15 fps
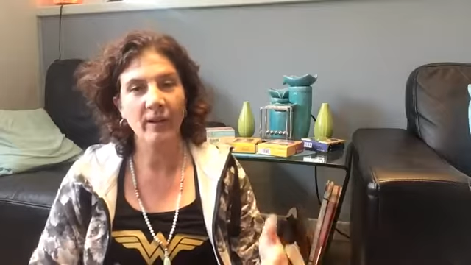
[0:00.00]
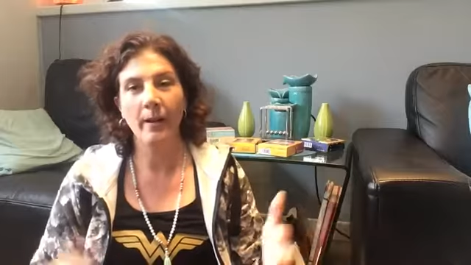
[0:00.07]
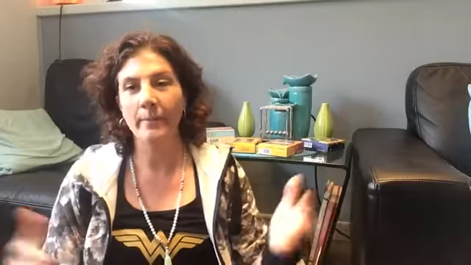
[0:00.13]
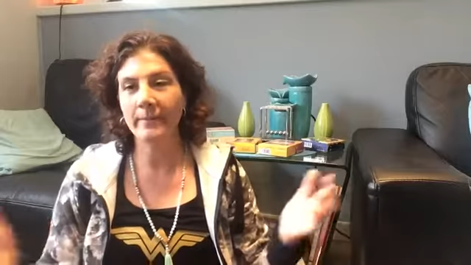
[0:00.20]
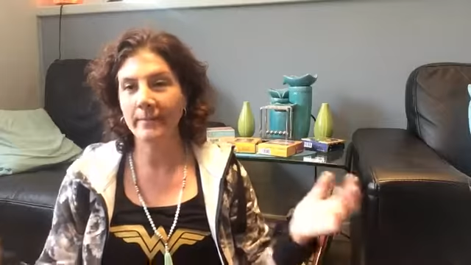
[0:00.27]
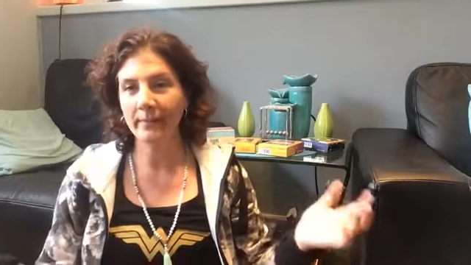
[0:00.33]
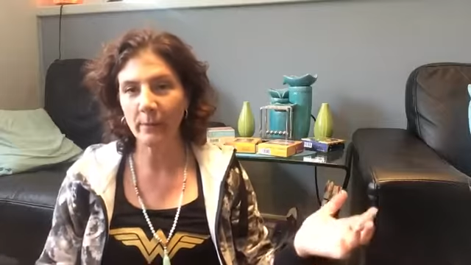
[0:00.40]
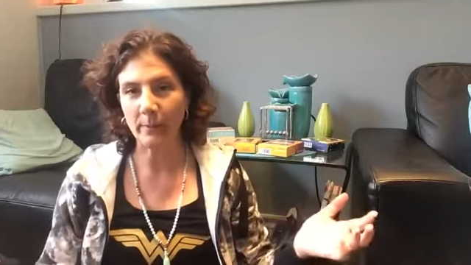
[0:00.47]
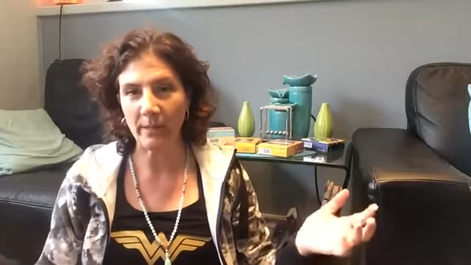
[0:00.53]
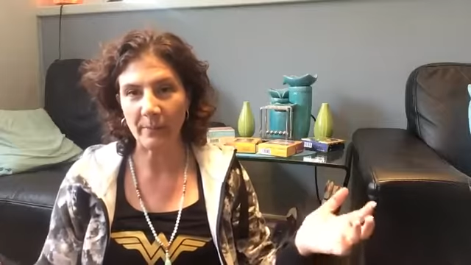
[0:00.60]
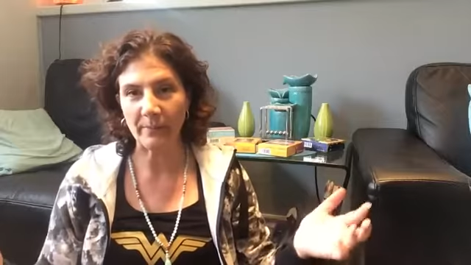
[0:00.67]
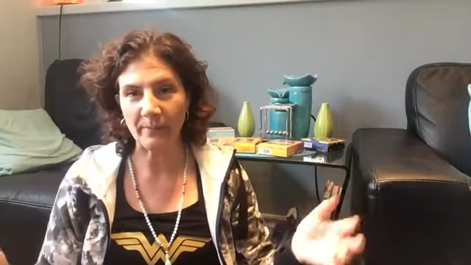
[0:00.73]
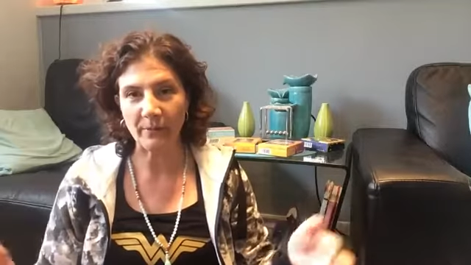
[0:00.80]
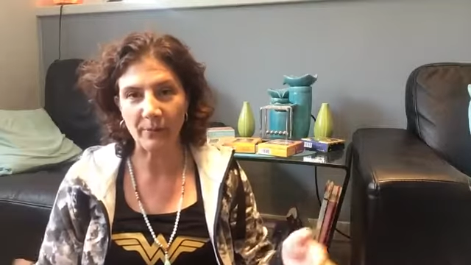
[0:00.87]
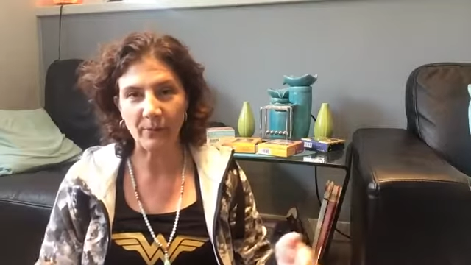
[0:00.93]
I'm a single
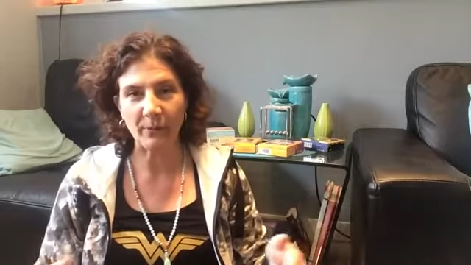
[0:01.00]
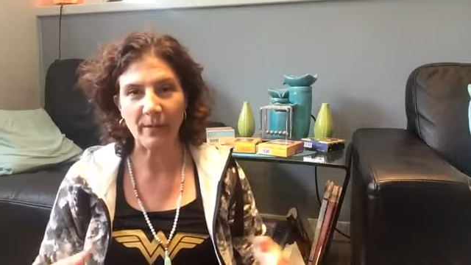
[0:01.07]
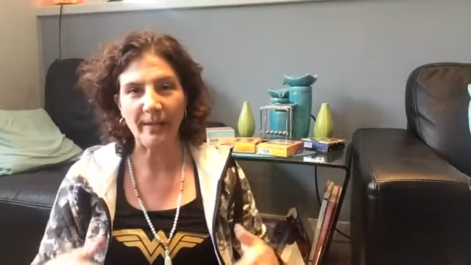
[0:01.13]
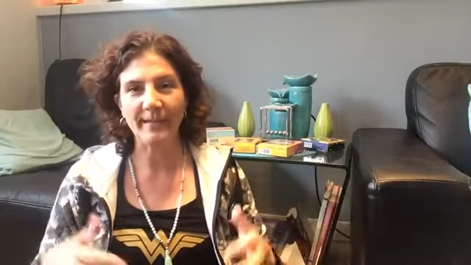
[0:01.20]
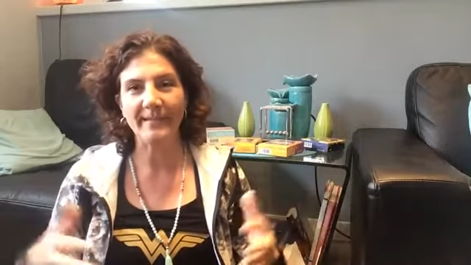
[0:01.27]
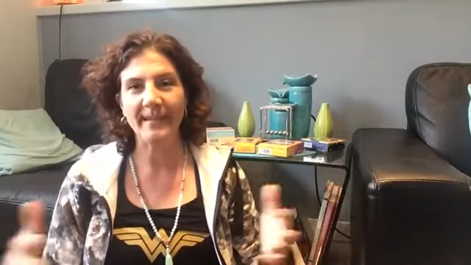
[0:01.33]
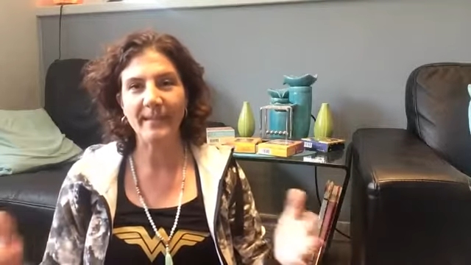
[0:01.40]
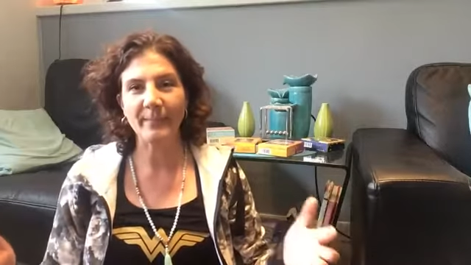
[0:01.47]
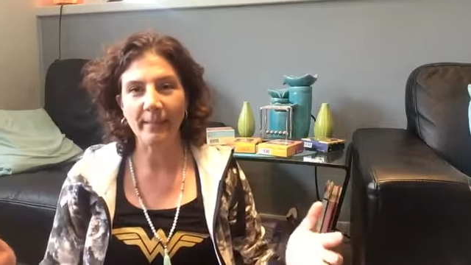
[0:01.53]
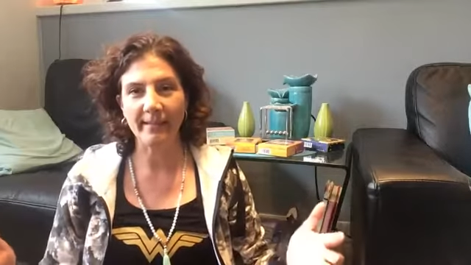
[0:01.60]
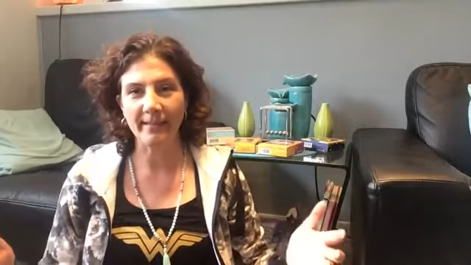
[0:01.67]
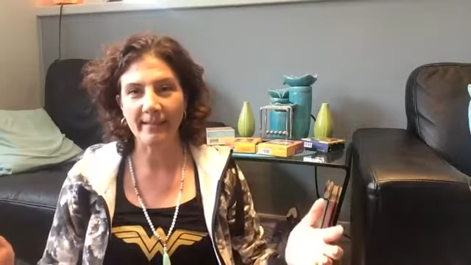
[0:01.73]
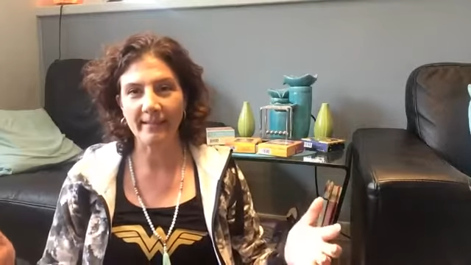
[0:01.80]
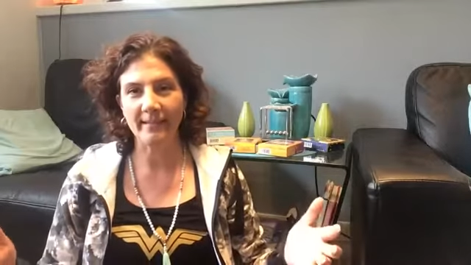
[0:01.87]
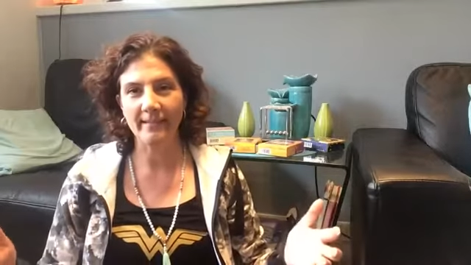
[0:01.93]
mom, so when I take my
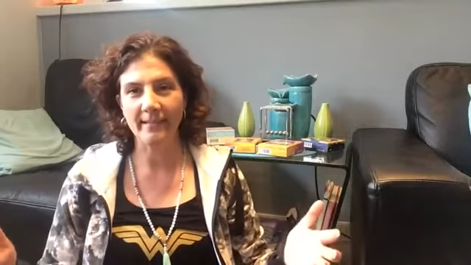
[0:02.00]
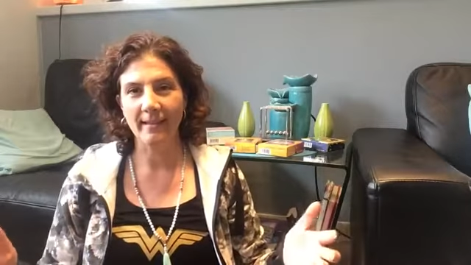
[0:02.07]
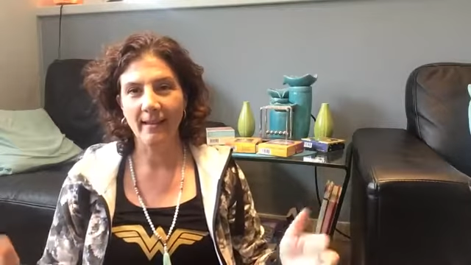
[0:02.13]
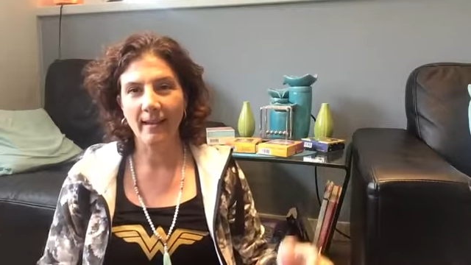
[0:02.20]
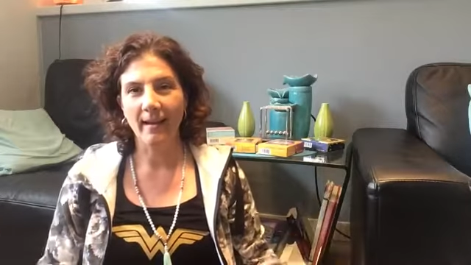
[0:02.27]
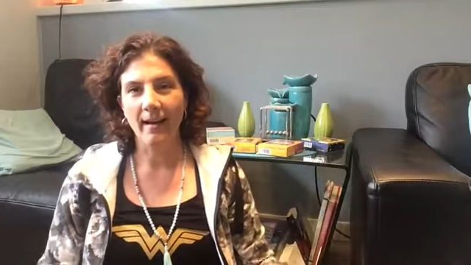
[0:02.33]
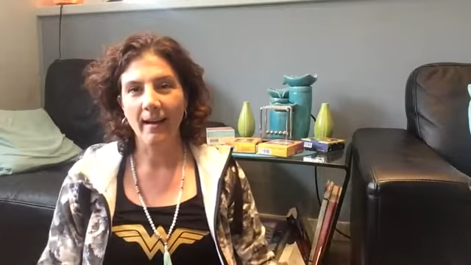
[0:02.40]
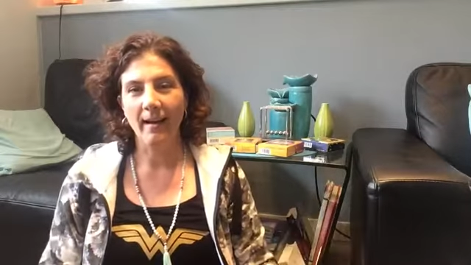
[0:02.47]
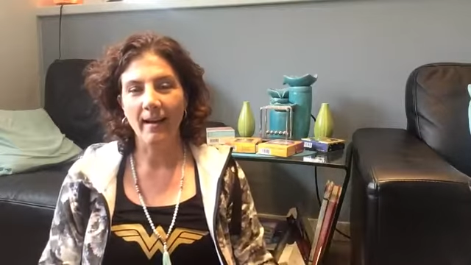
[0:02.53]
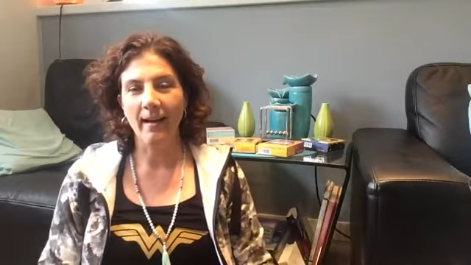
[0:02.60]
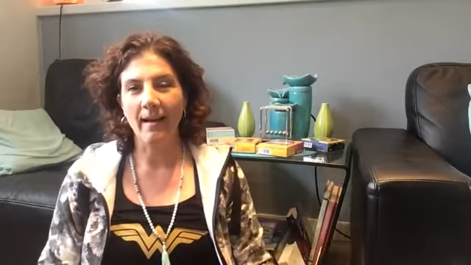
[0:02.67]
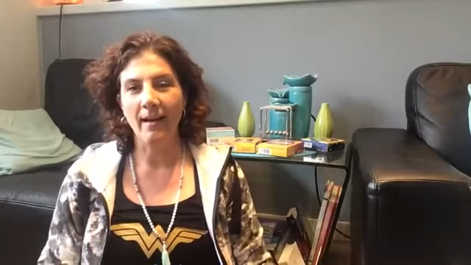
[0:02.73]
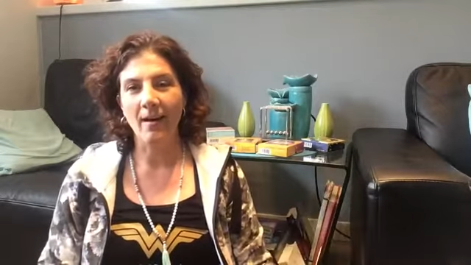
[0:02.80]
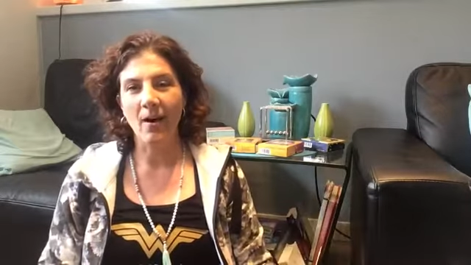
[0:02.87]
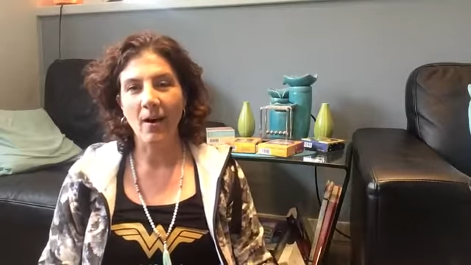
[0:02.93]
kids
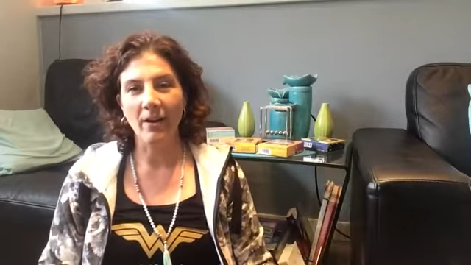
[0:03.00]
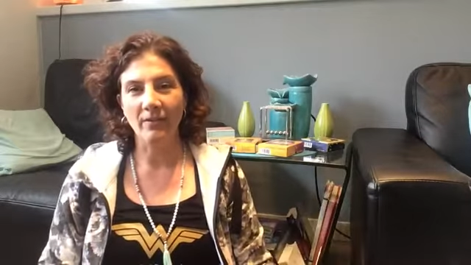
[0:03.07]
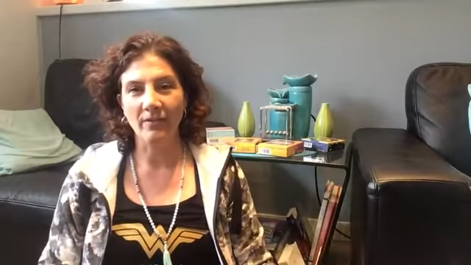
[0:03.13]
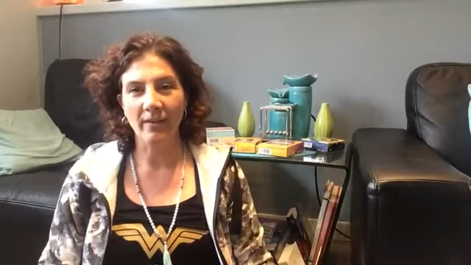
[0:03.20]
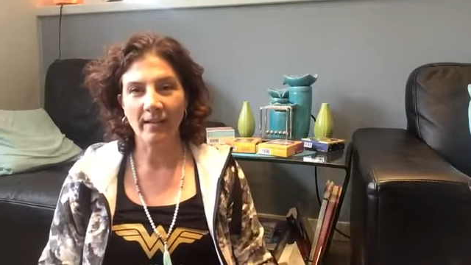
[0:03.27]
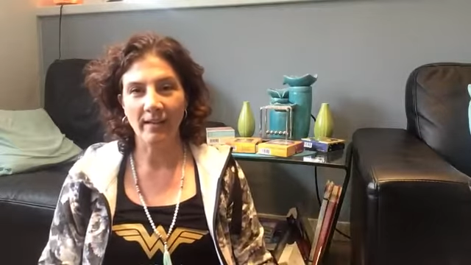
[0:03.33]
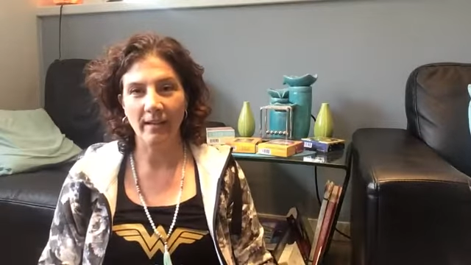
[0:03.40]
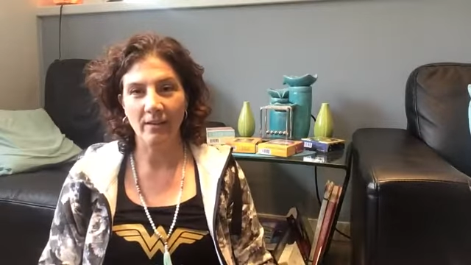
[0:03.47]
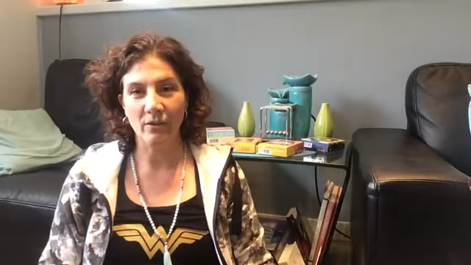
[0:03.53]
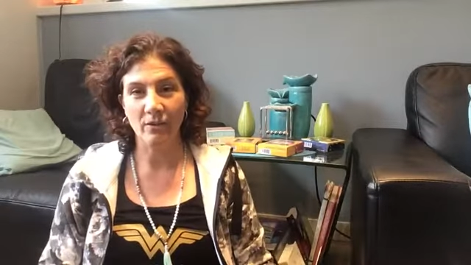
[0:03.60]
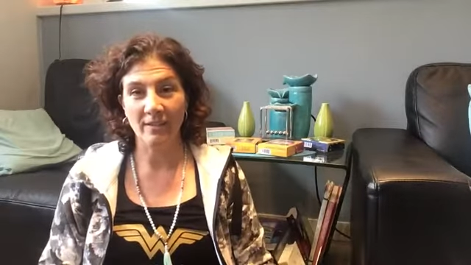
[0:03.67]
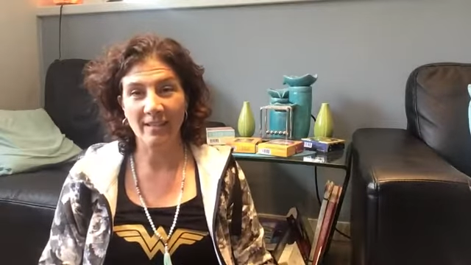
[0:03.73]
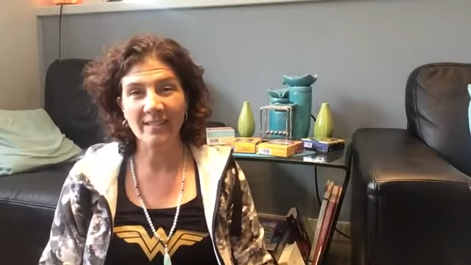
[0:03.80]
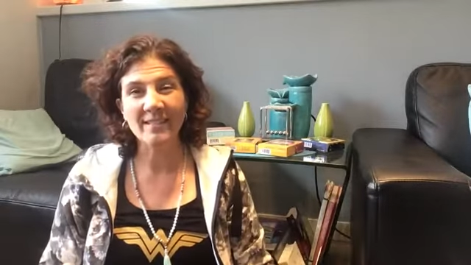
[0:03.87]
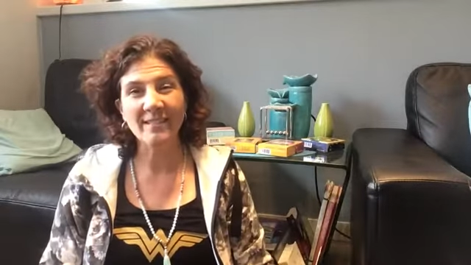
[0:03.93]
on
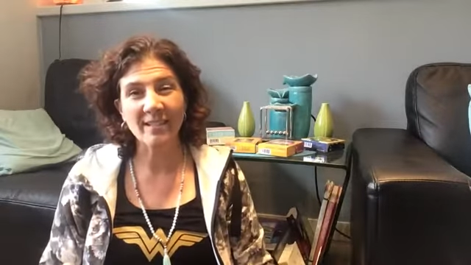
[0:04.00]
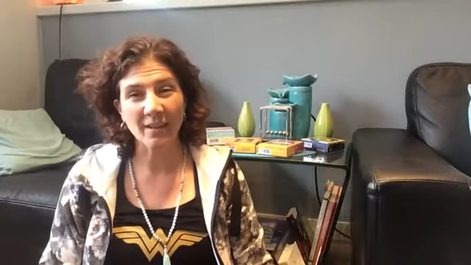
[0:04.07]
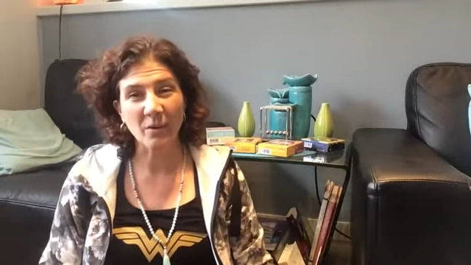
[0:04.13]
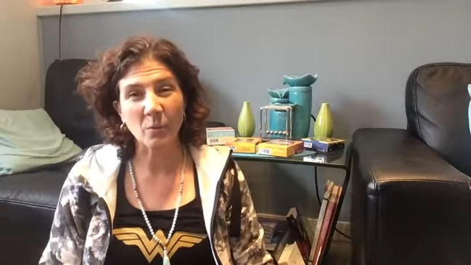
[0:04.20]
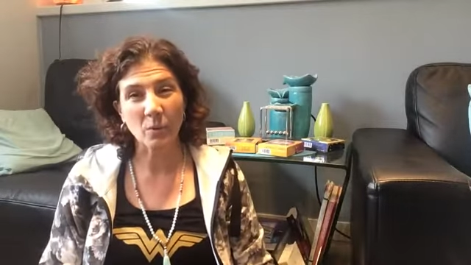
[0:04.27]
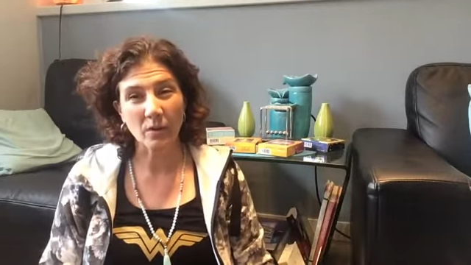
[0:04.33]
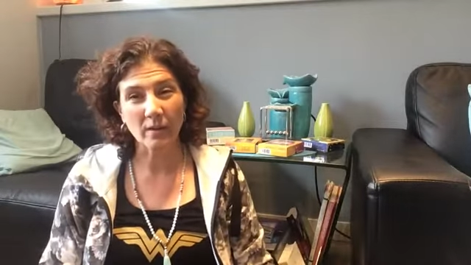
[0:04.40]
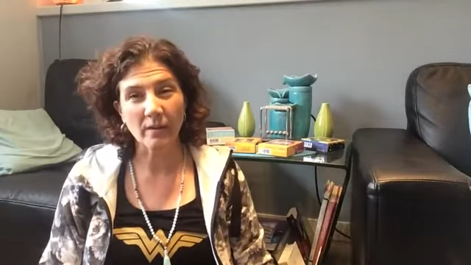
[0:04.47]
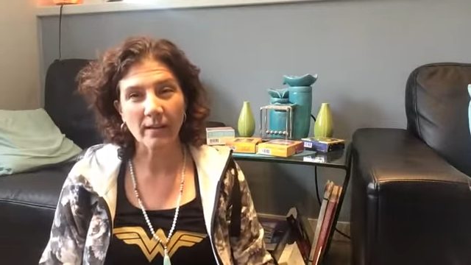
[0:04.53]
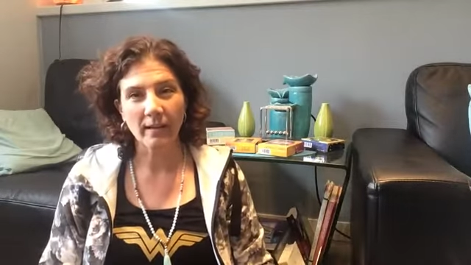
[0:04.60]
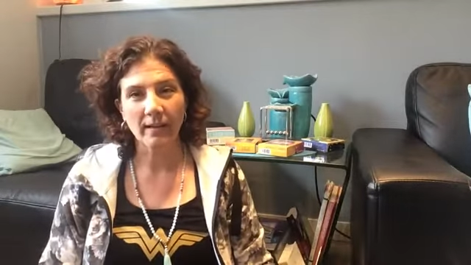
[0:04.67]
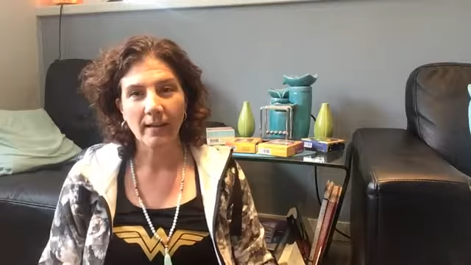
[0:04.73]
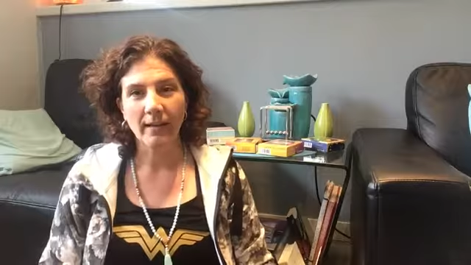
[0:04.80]
vacation, it's a ton of work.